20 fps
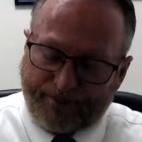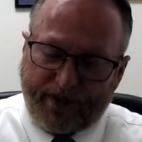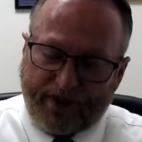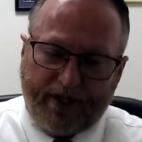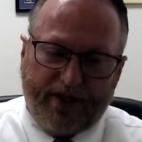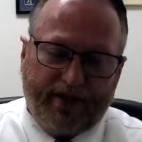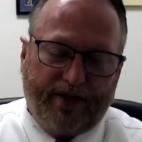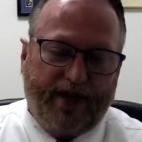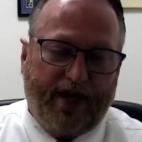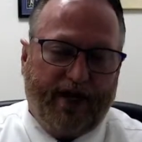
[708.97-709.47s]

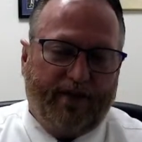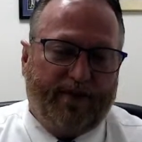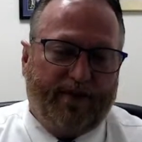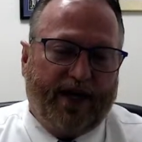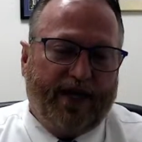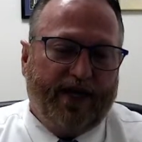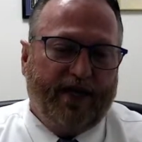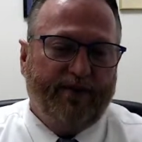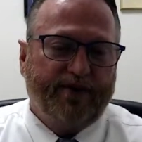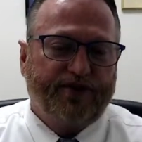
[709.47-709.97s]
Now, my
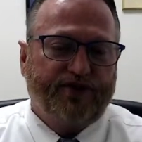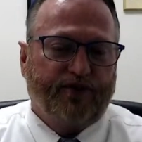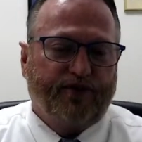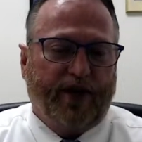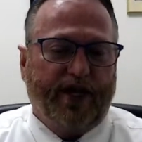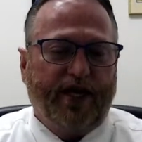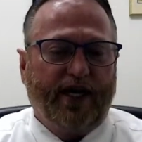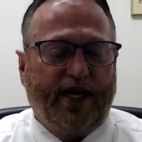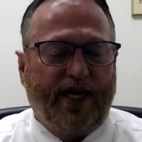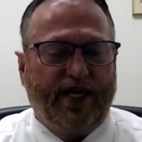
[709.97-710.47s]
name is Ray,
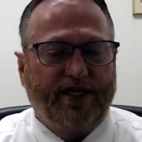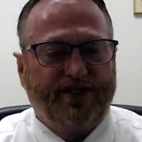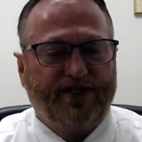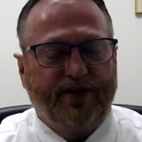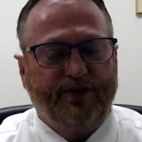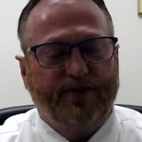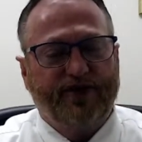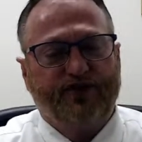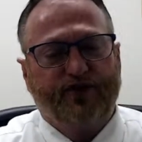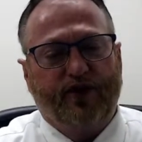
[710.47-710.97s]
last name
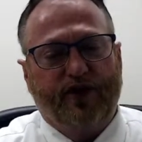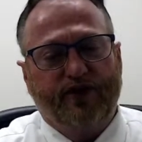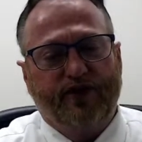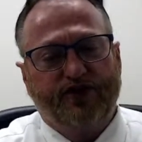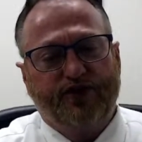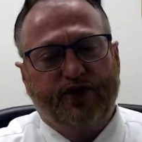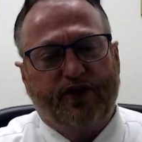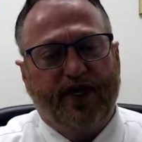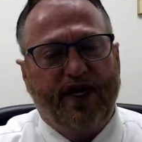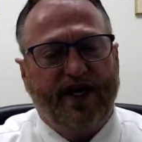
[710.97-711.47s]
is Reynolds.
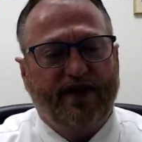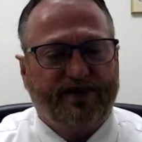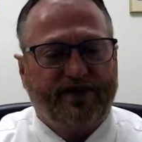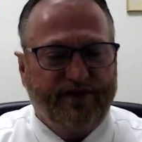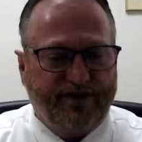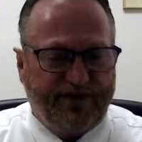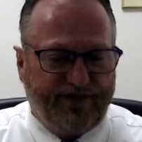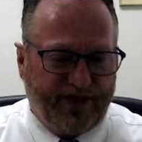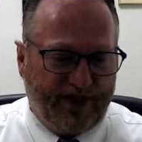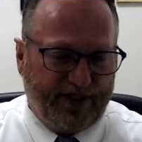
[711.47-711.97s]
We're going to have some
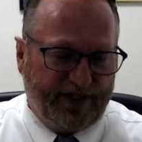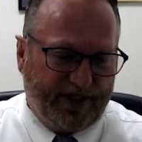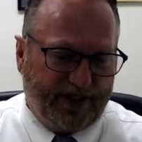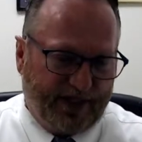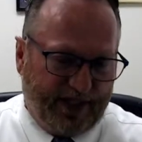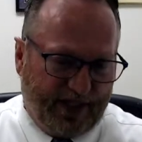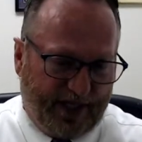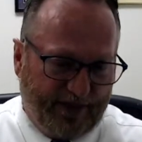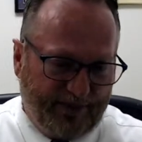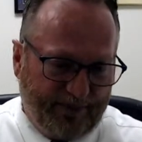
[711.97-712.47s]
fun
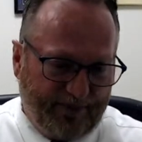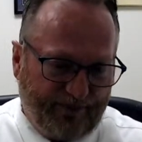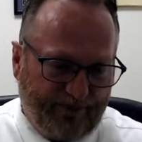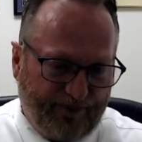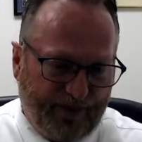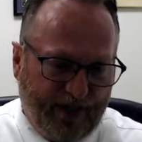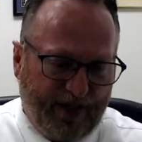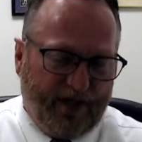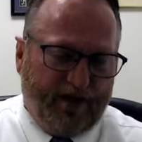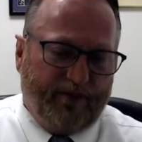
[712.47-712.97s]
today
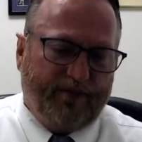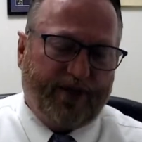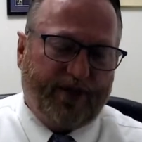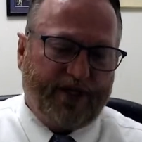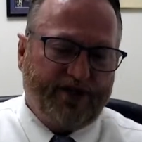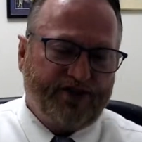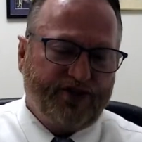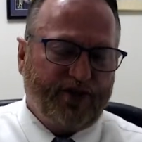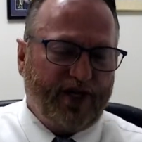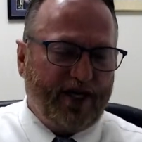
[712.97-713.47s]

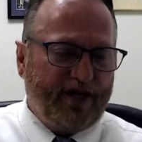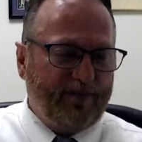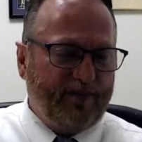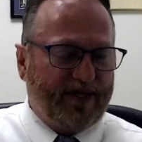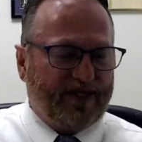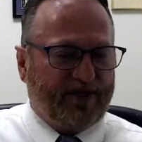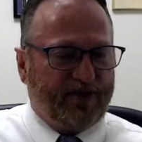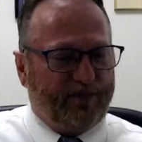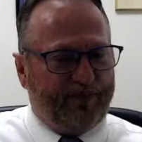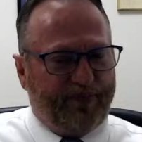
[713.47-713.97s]
because you got to make
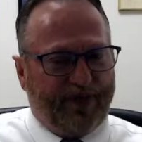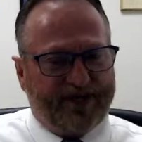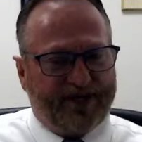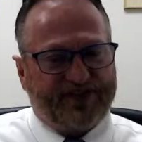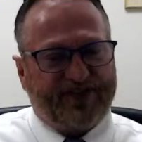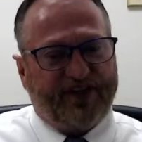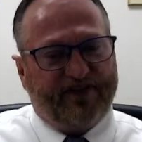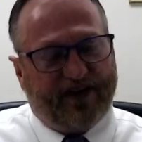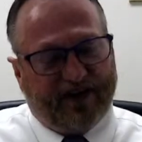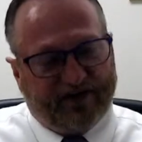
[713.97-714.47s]
the best
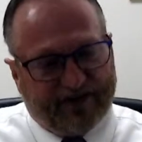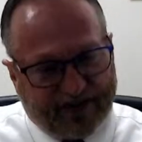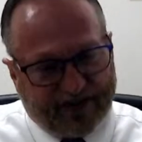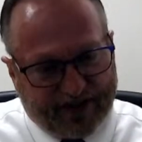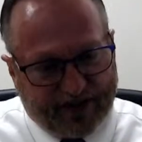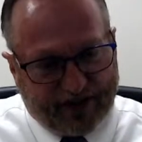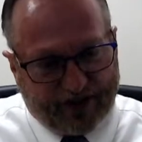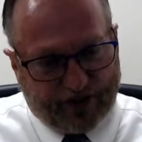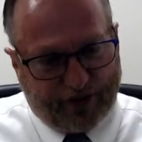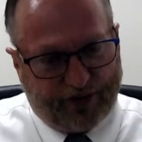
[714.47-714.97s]
of everything
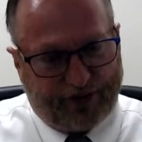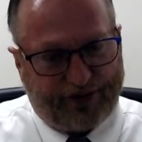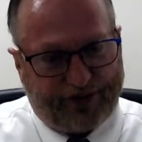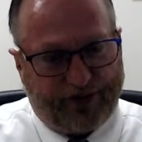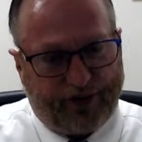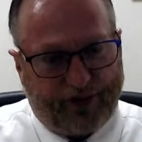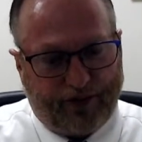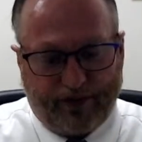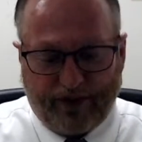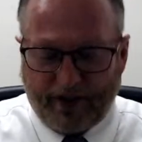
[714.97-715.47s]
you go
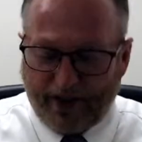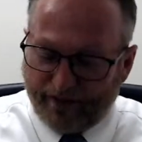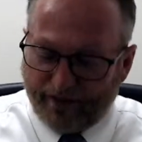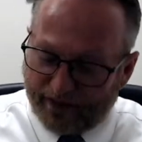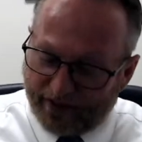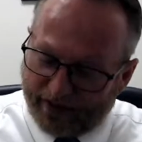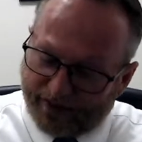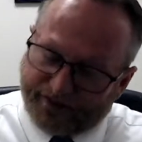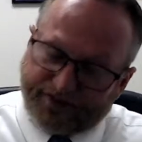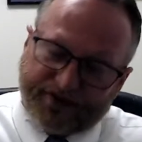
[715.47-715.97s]
through, even
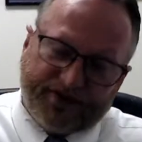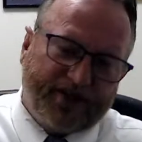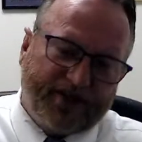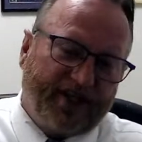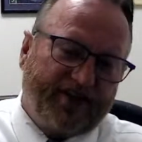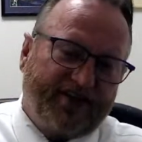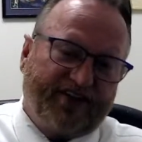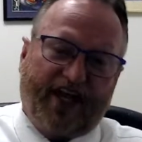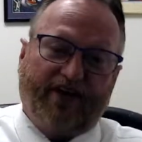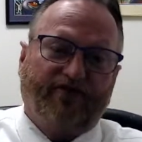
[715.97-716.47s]
if the
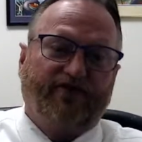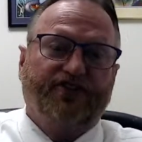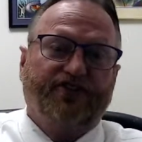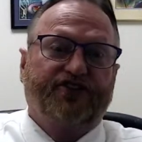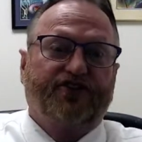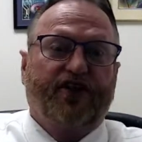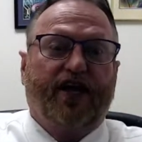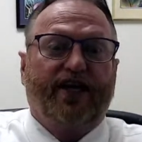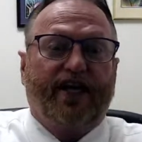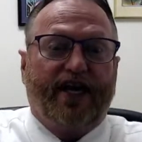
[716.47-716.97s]
devil's
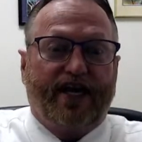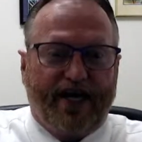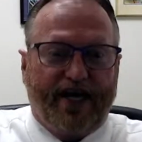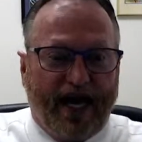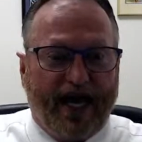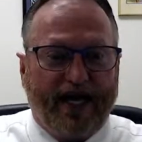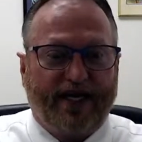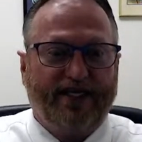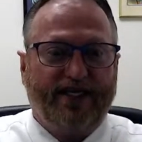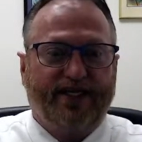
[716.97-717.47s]
trying to
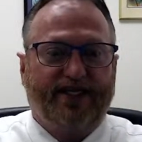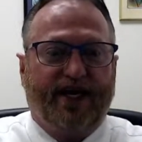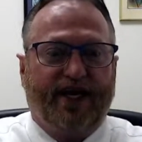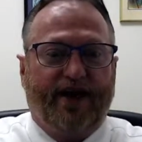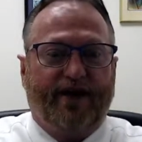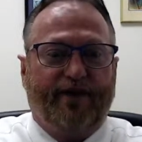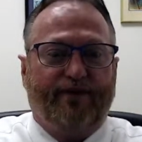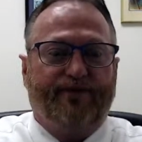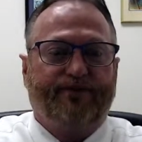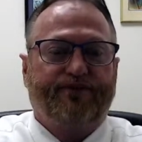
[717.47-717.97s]
knock you down.
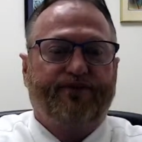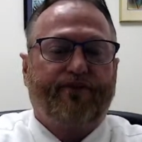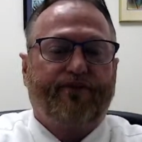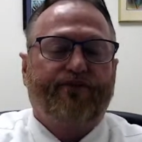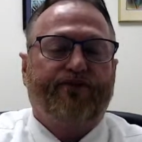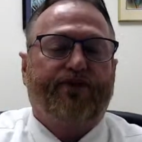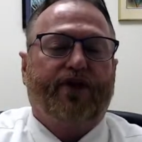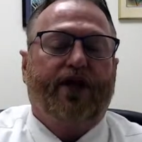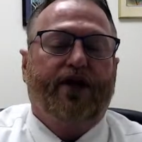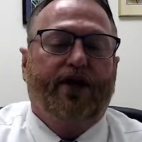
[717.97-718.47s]

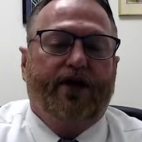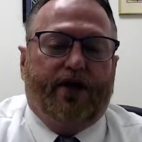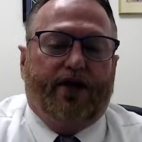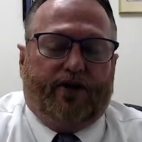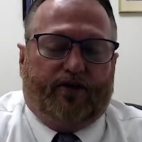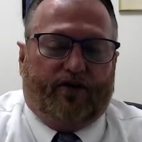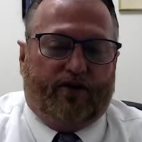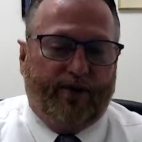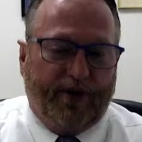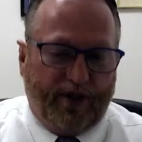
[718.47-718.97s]

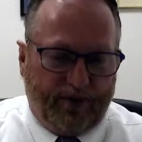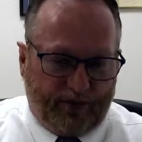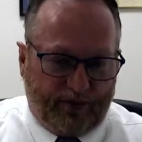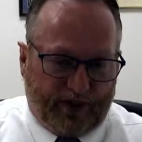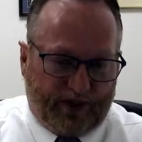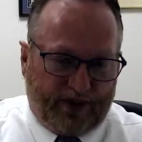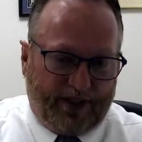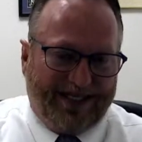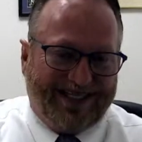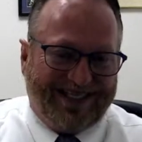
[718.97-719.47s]
Remember,
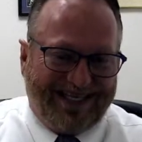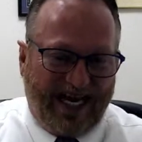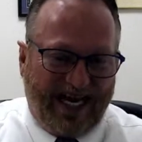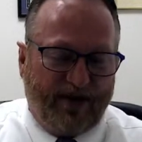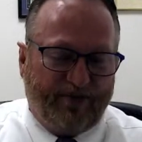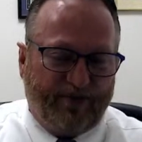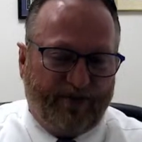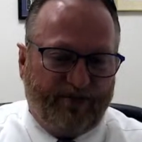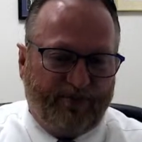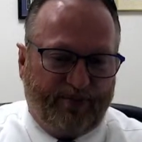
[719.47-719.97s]

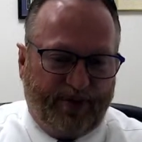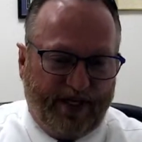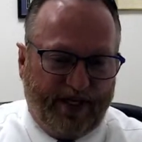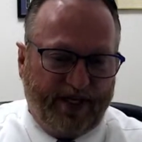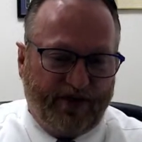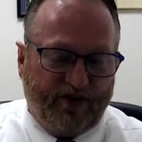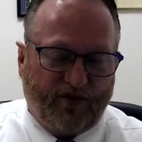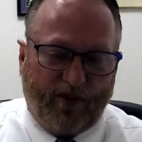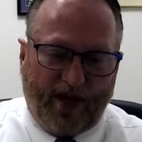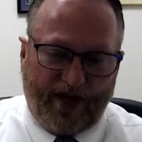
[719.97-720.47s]
tablet,
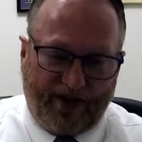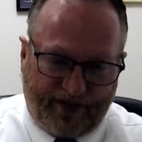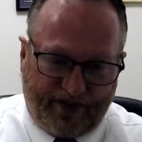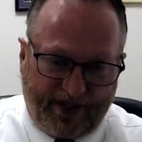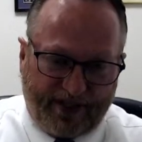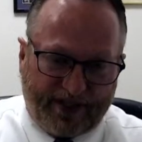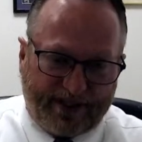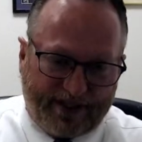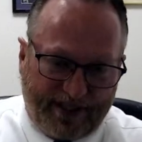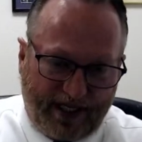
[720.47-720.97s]
pen, write
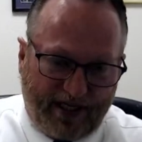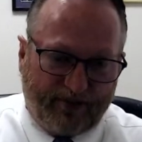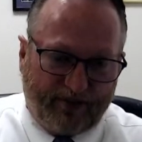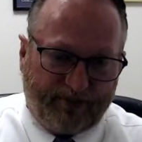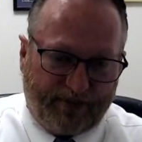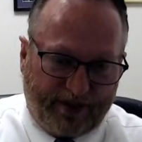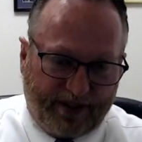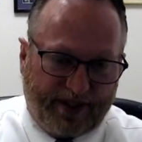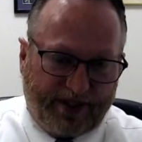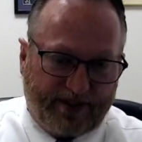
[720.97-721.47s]
things down,
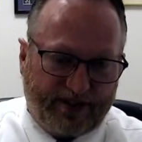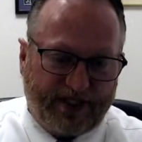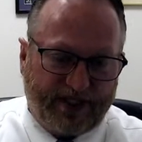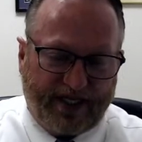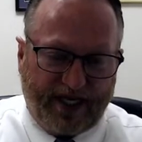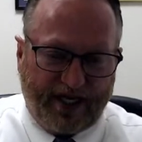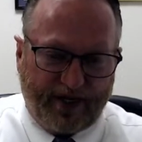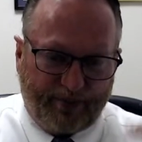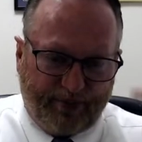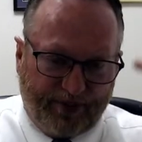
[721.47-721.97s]
please. You got
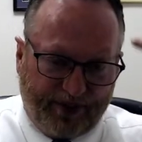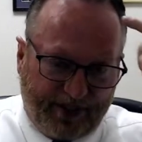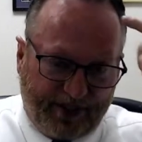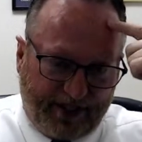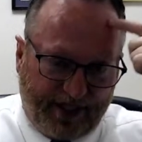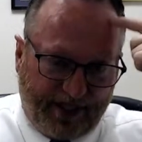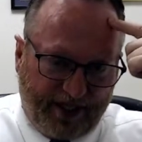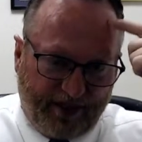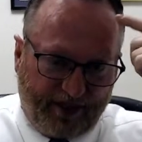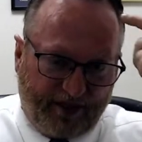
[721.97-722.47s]
to put it
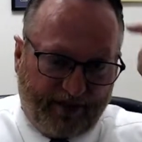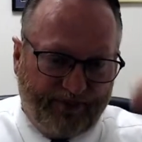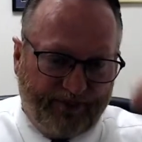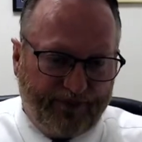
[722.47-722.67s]
here.